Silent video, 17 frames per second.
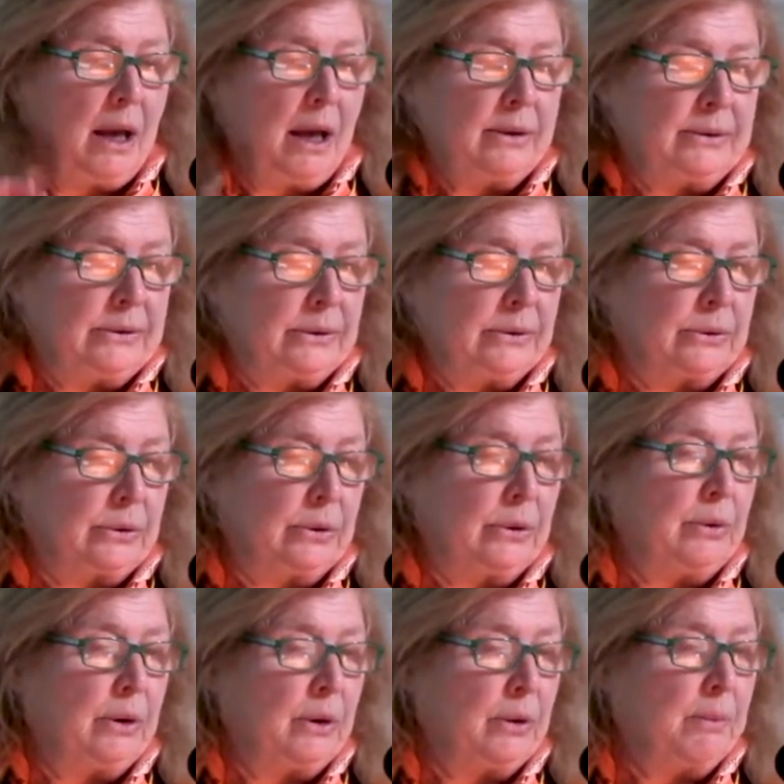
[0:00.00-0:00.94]

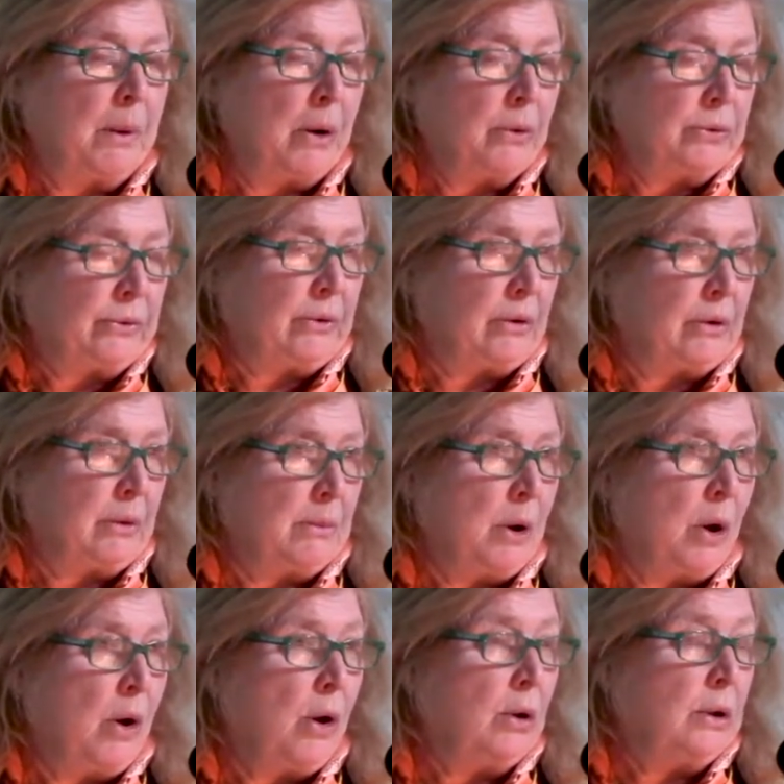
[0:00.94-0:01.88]
Surtout, there are most of them
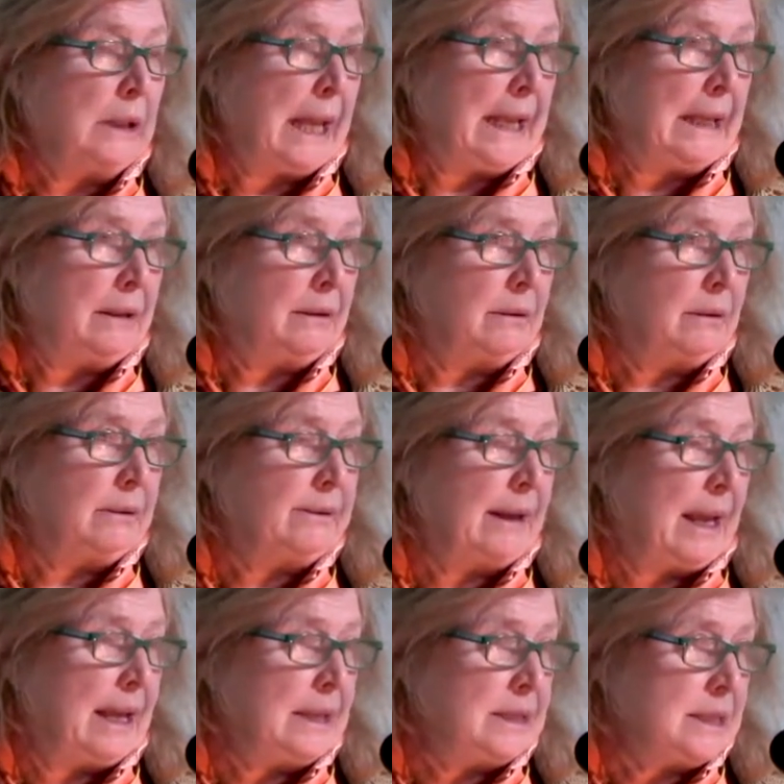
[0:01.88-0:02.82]
all later,
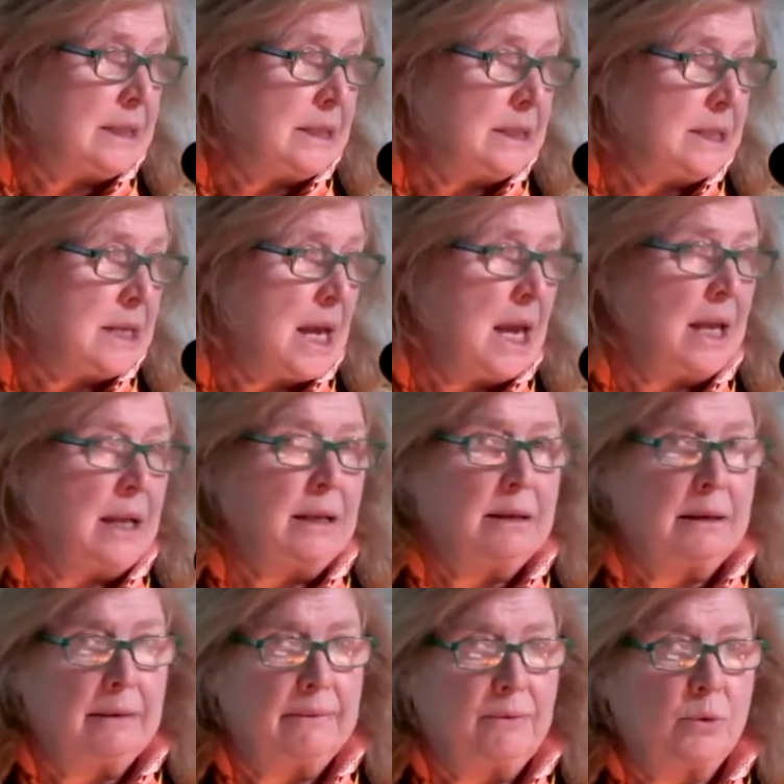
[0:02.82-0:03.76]

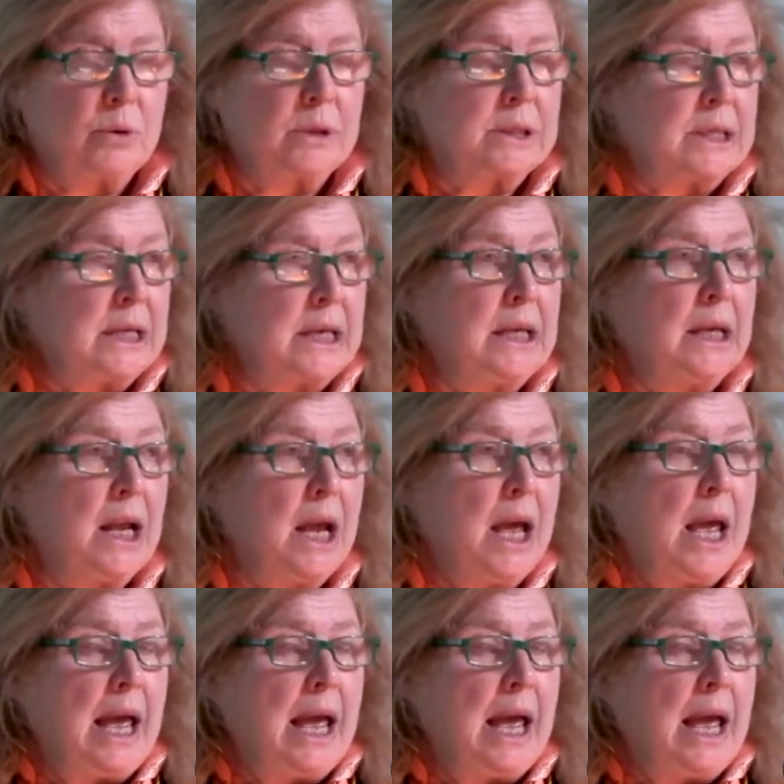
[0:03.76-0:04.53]
1810 to 14.